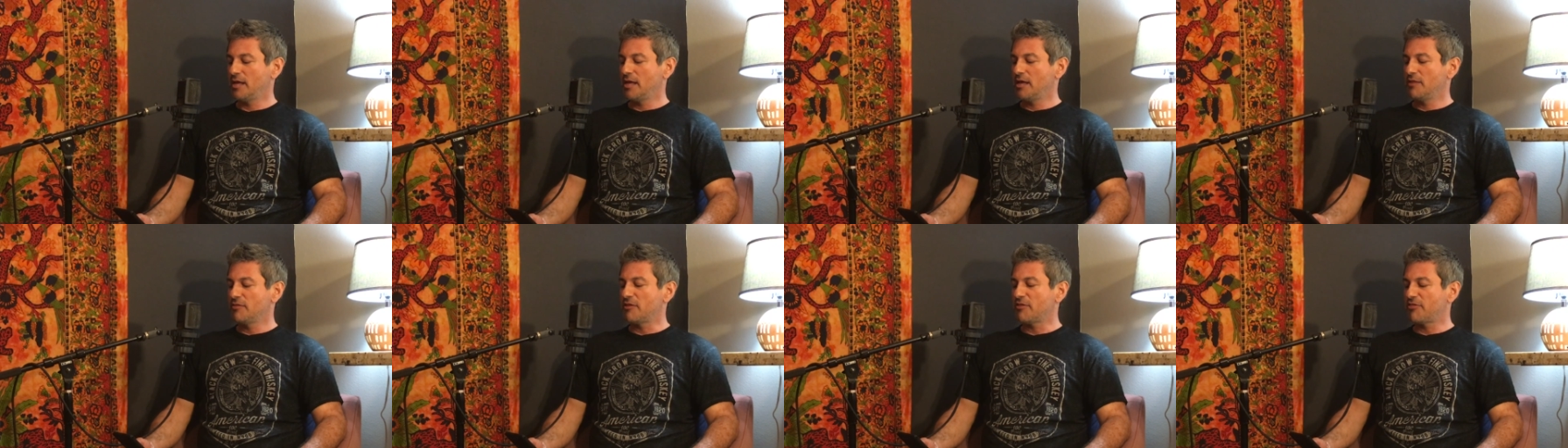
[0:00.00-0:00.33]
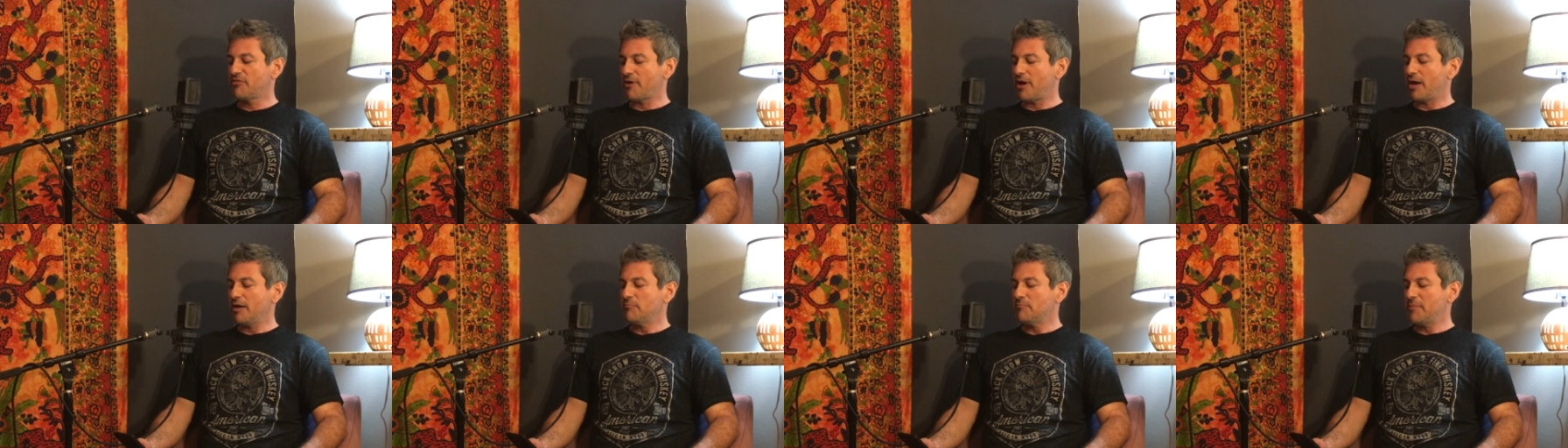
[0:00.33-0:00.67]
The
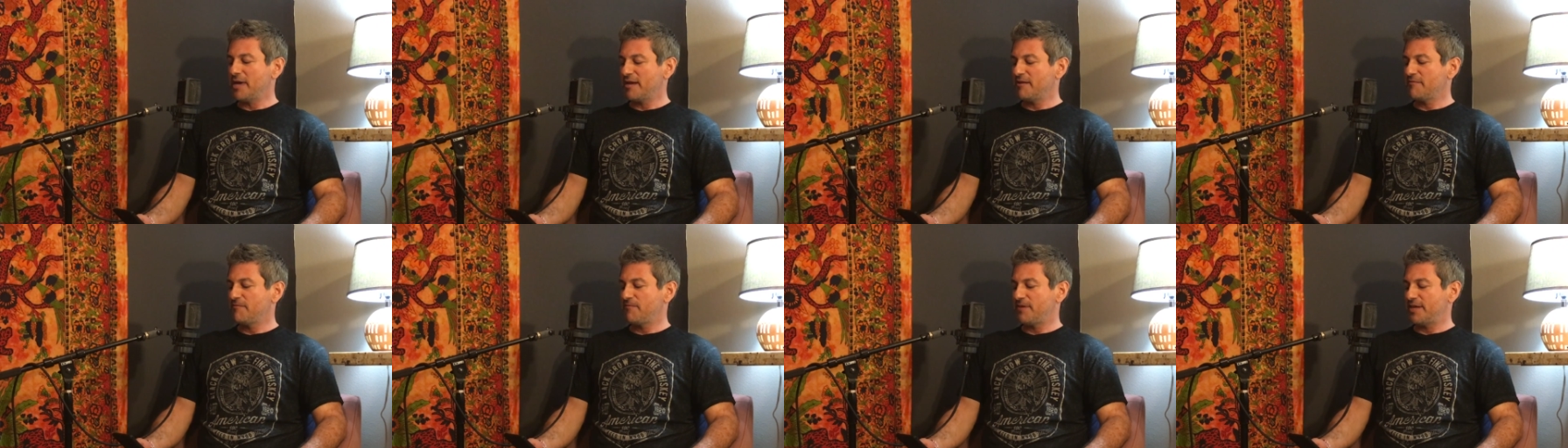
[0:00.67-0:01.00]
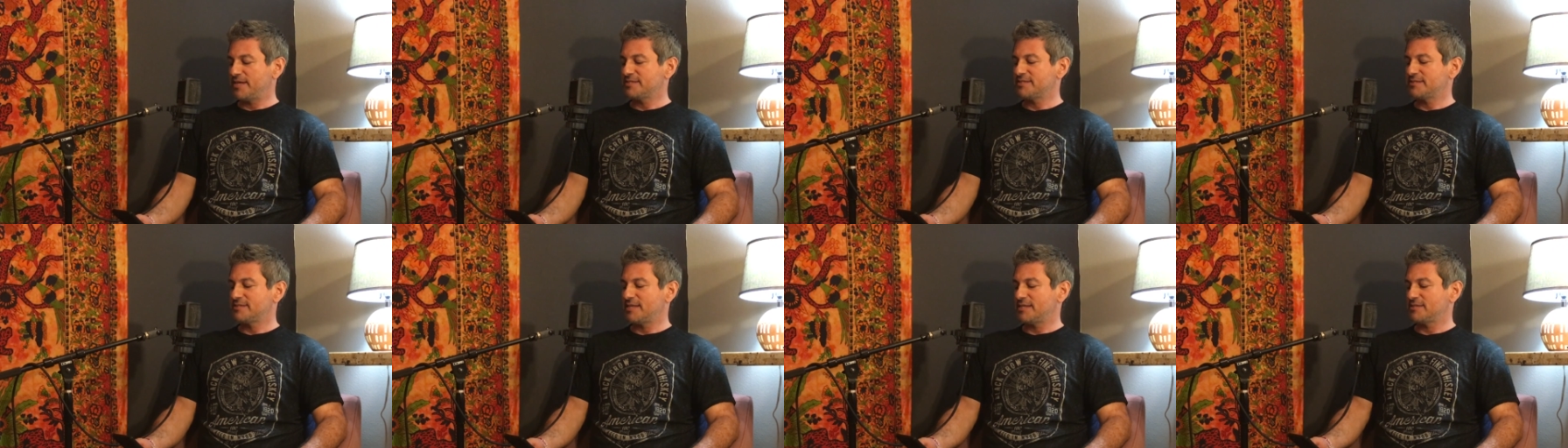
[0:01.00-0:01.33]
thought
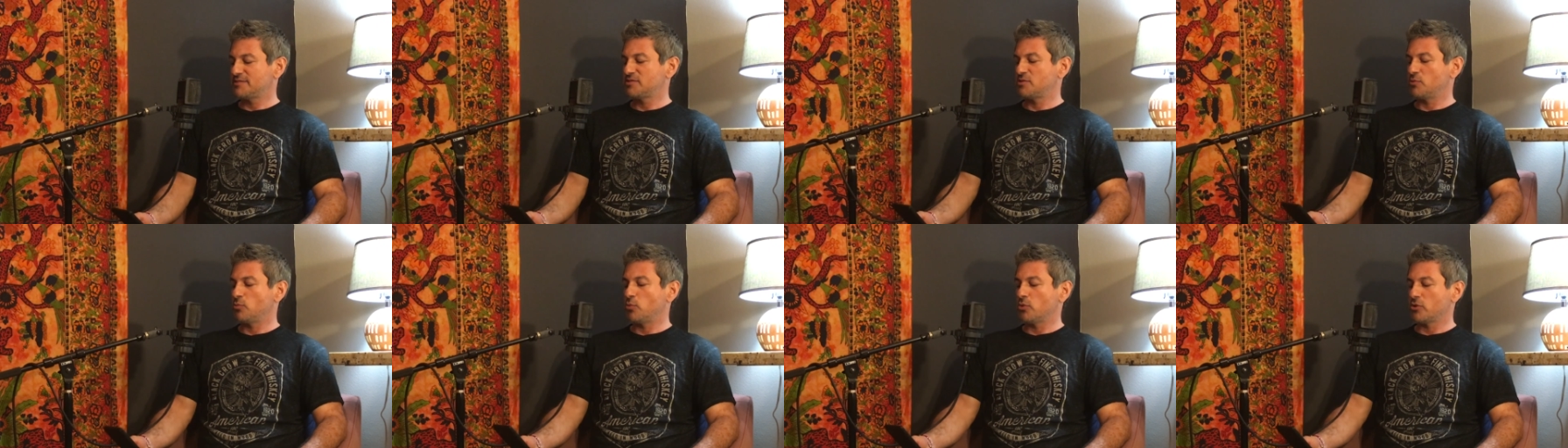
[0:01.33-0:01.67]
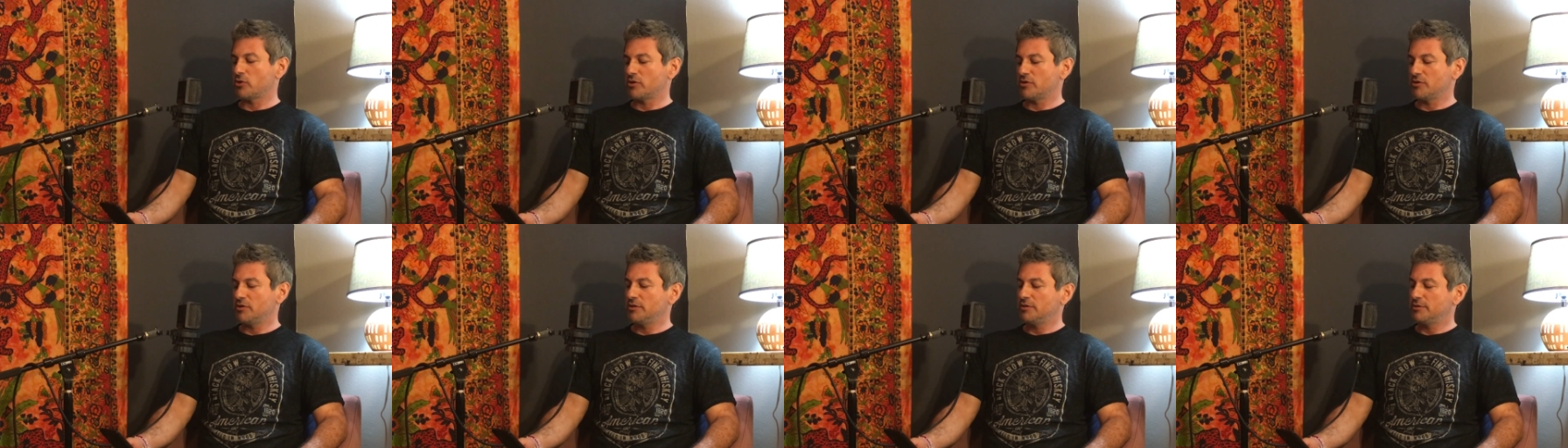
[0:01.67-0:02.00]
manifests as the
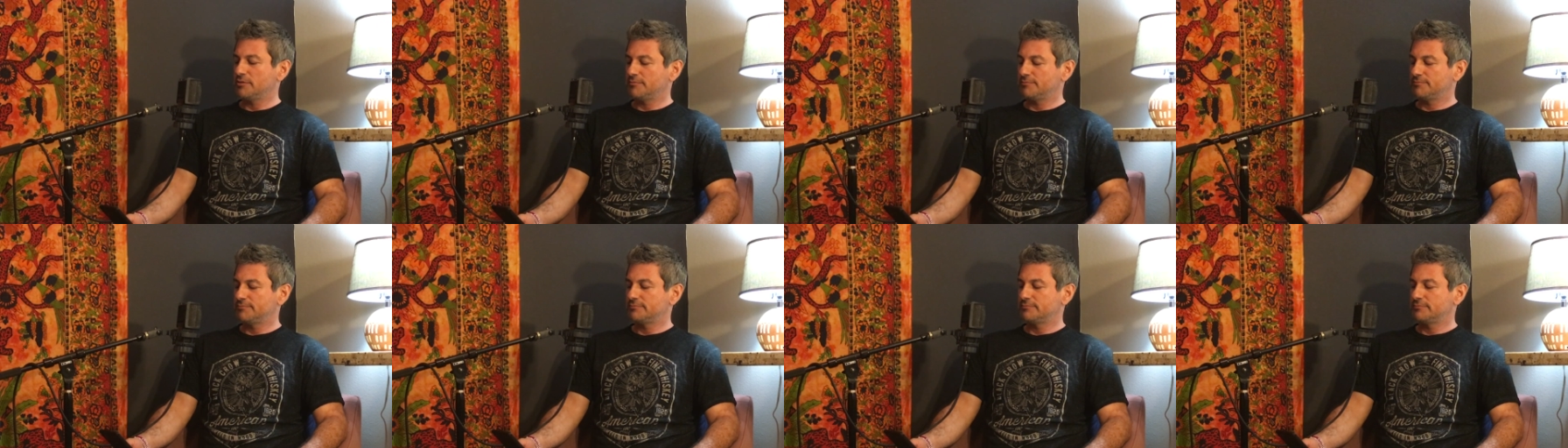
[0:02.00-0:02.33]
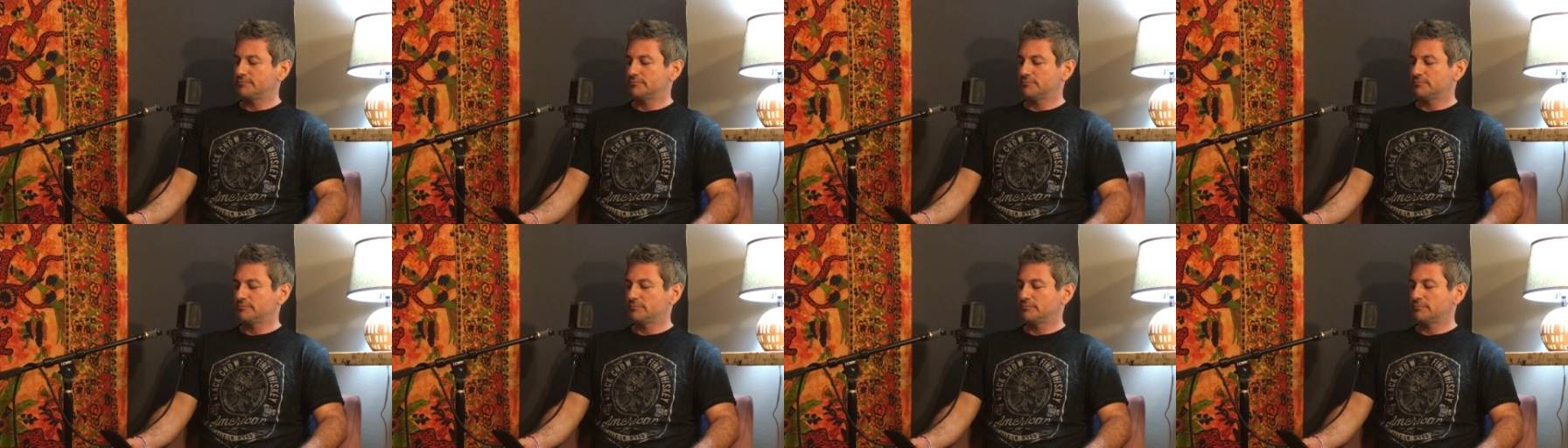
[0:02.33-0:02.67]
word.
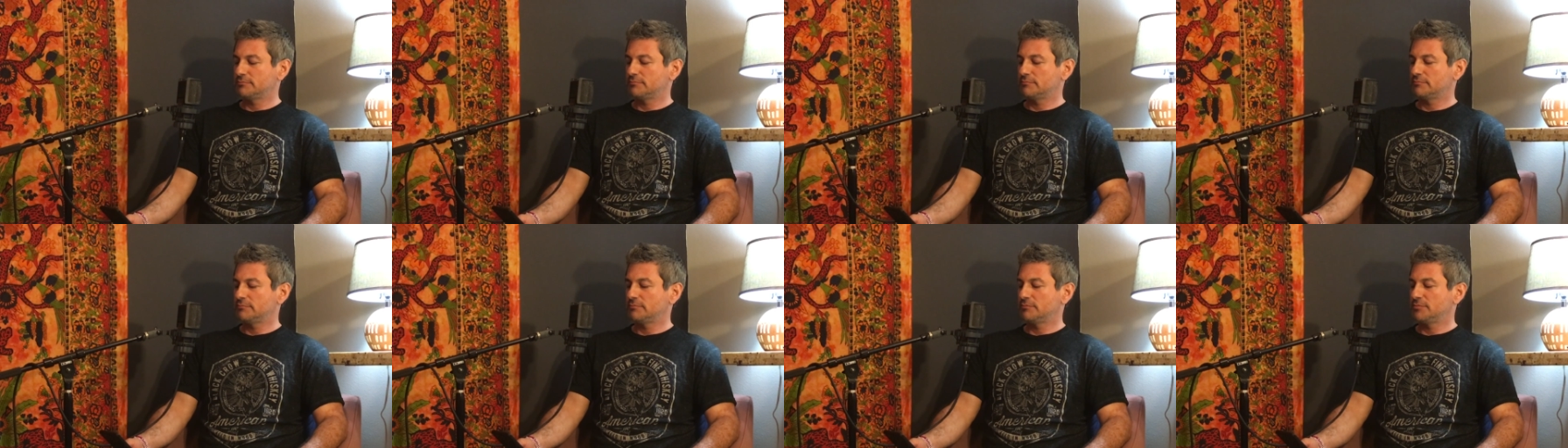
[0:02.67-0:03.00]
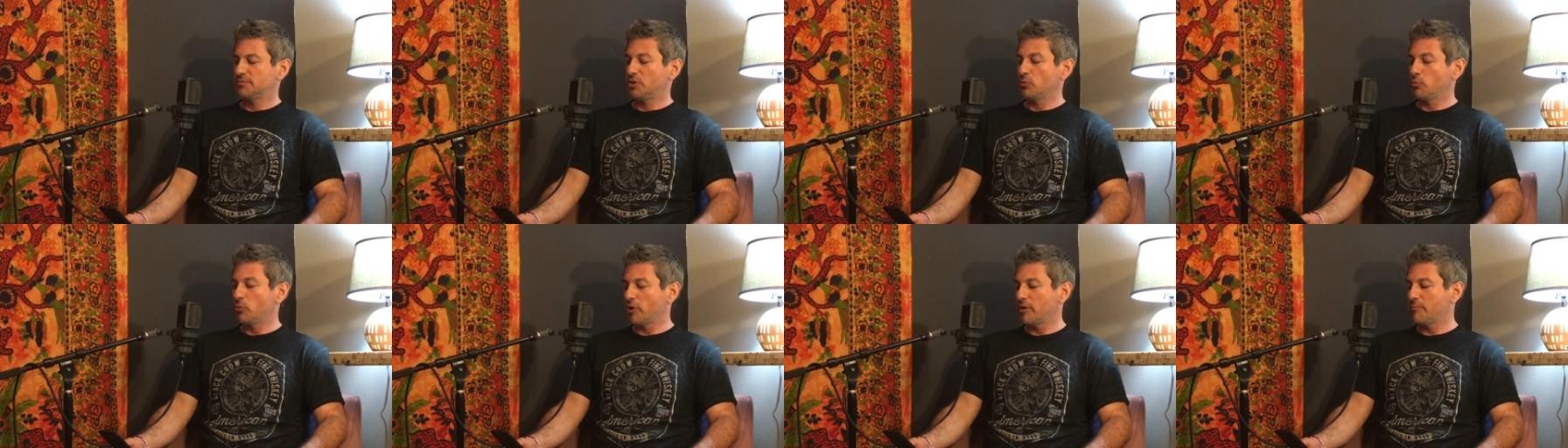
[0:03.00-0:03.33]

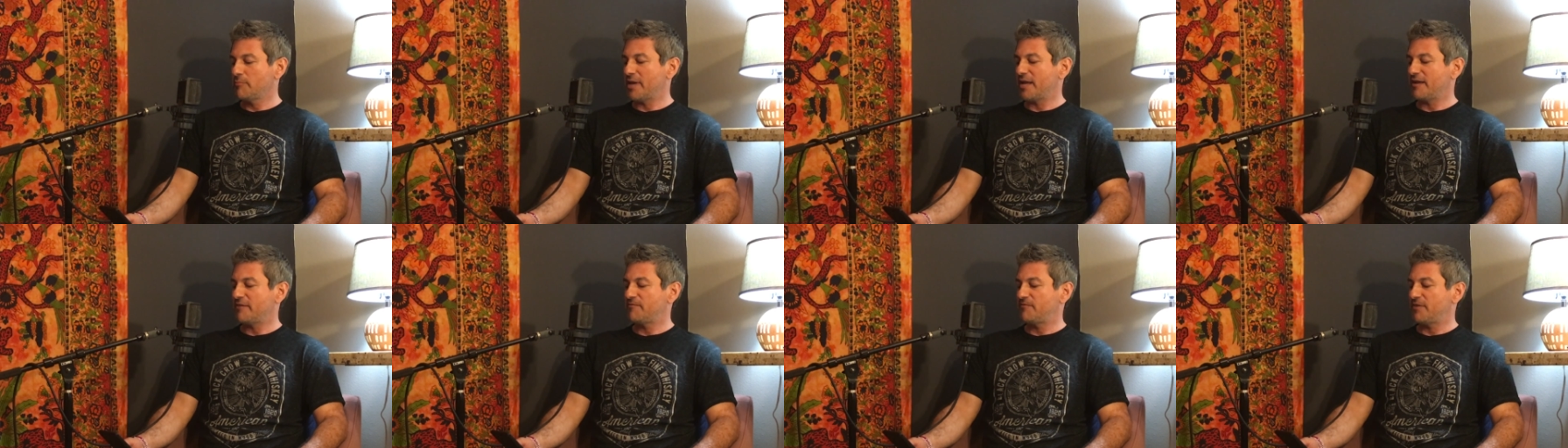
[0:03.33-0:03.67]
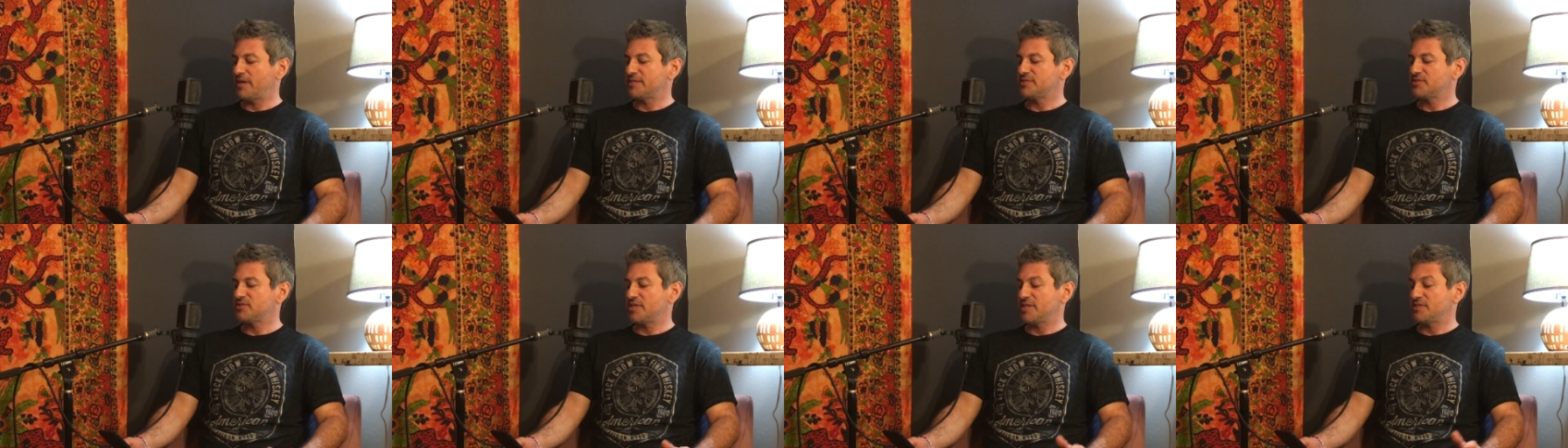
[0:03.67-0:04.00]
The word
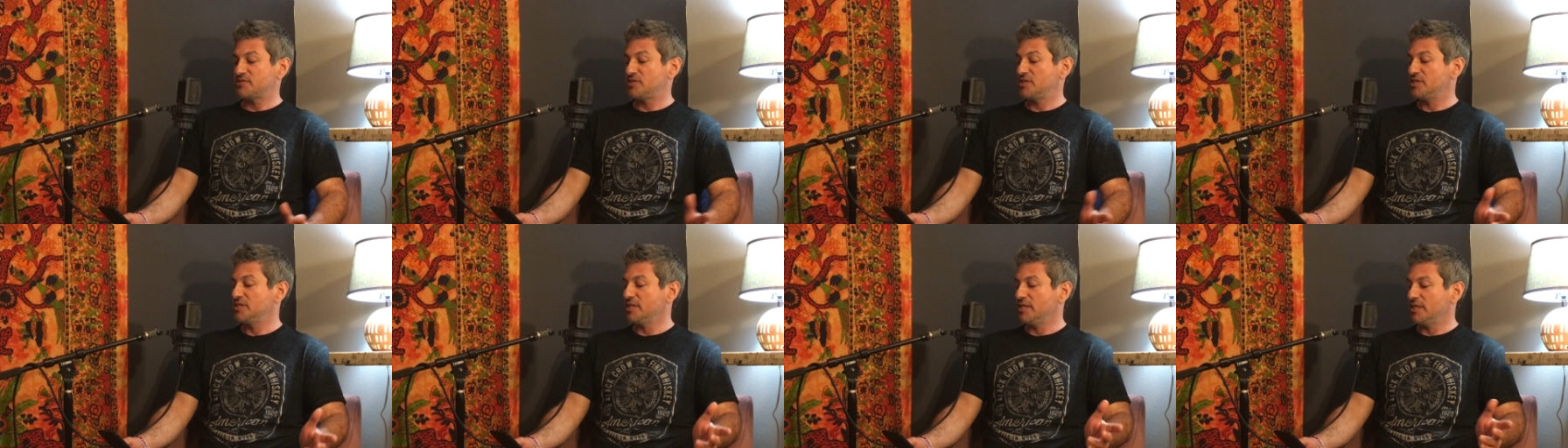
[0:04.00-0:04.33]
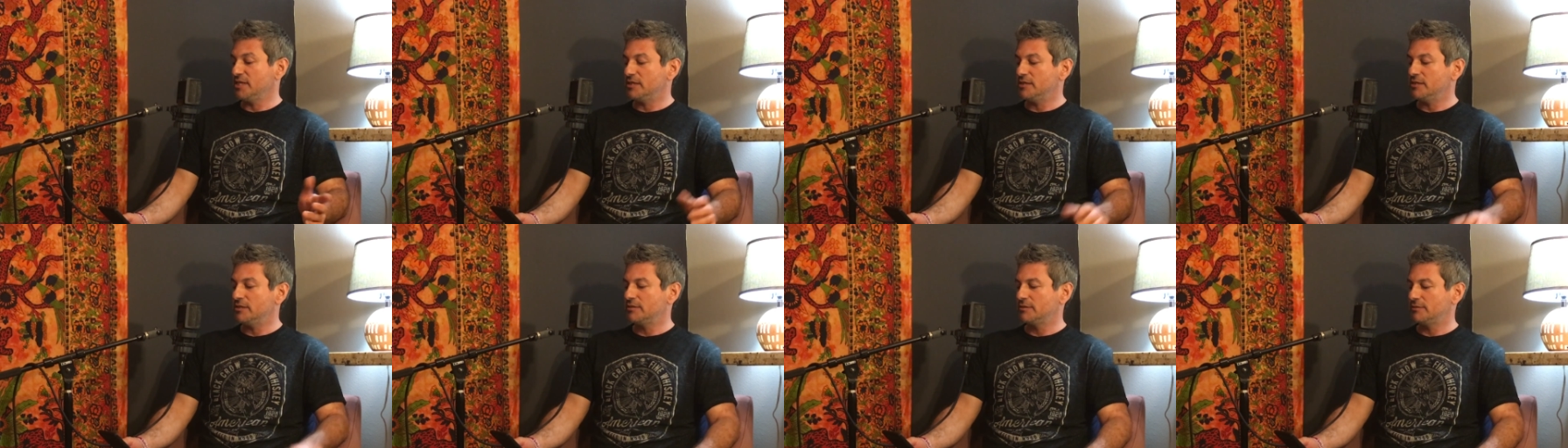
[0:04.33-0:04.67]
manifests as the
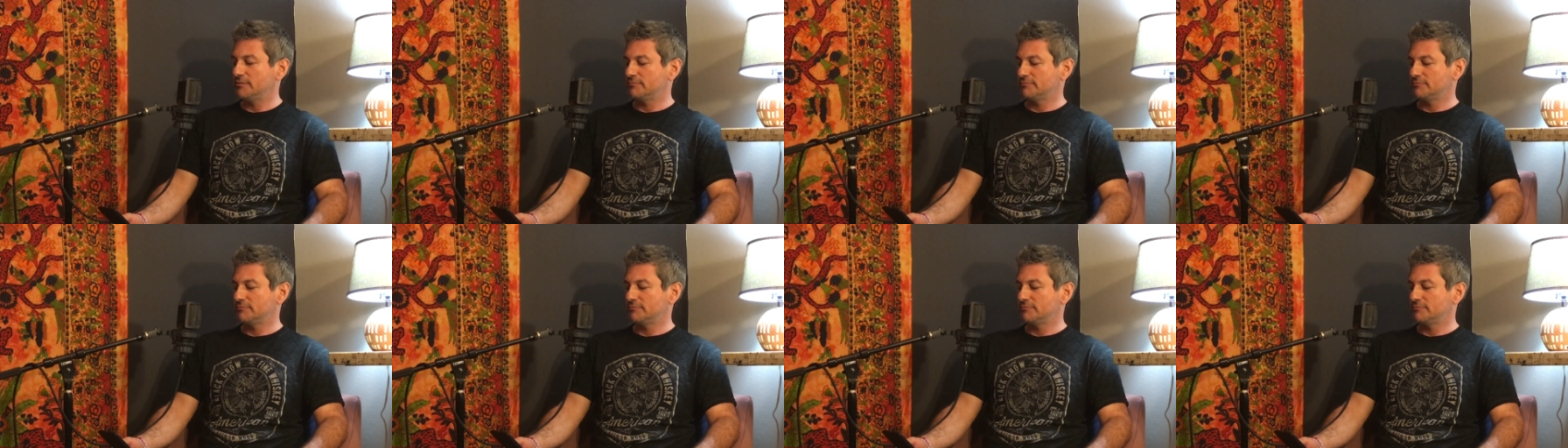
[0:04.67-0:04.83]
deed.